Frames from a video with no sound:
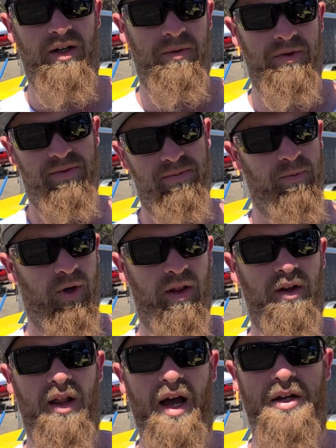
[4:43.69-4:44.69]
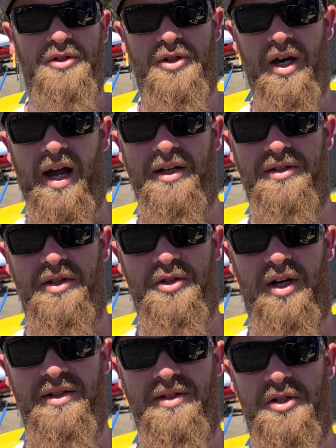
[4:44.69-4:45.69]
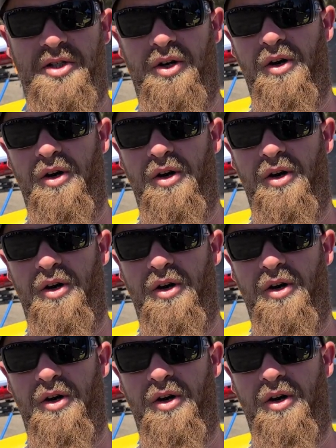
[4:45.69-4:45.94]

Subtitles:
It was one of the last tracks to transition